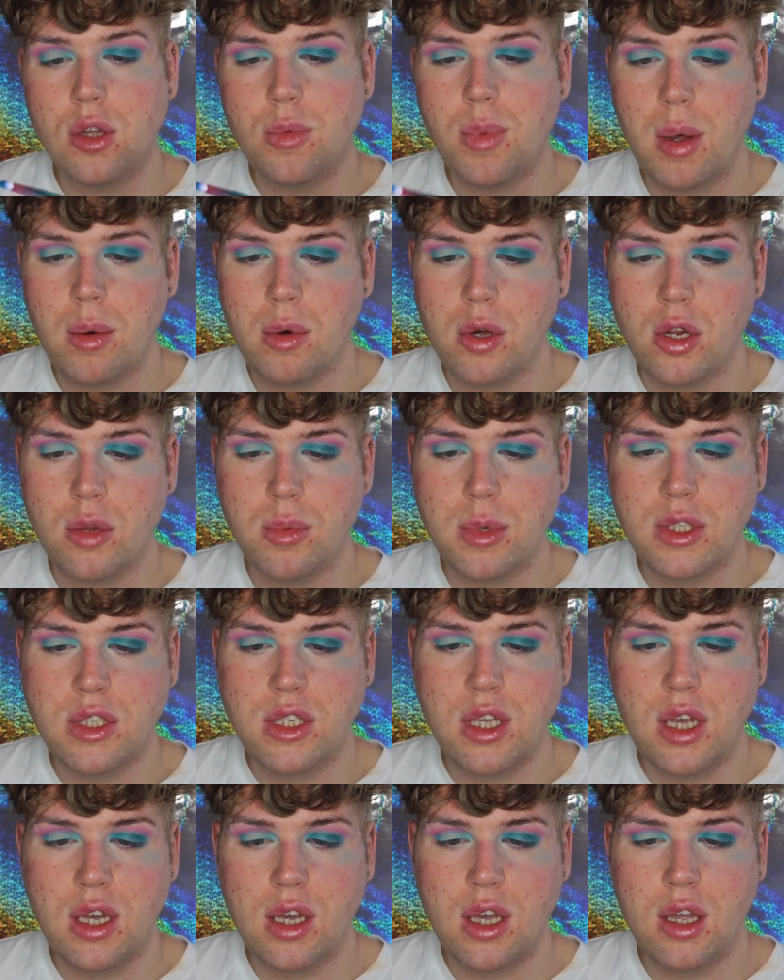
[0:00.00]
up I'm going to be
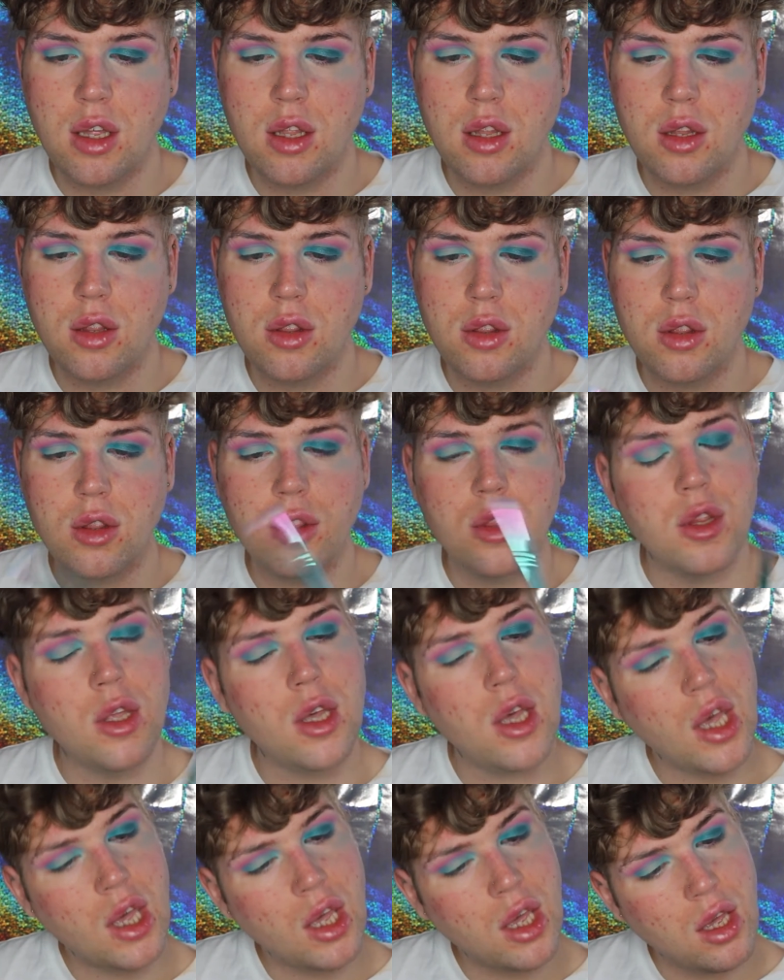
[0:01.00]
taking
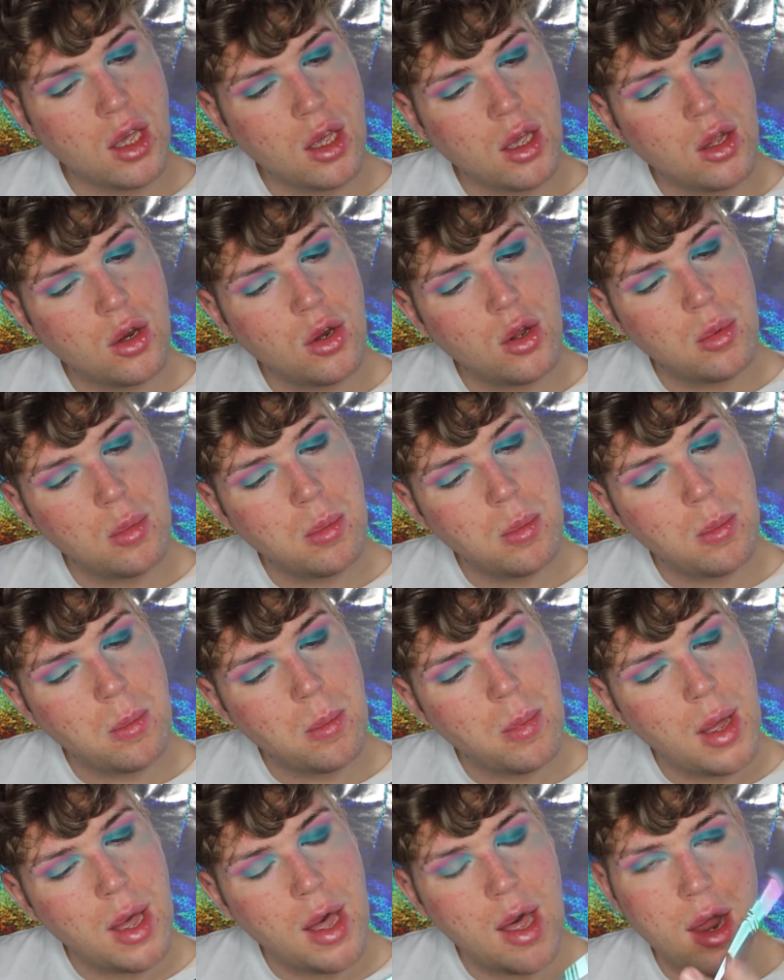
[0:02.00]
the
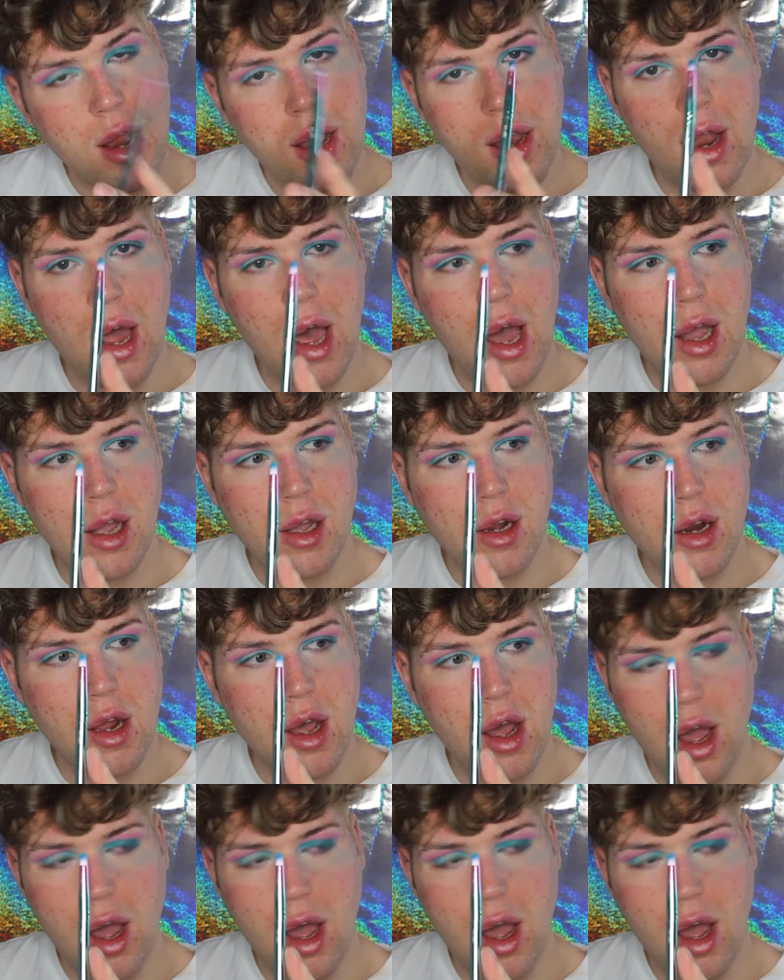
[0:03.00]
number 9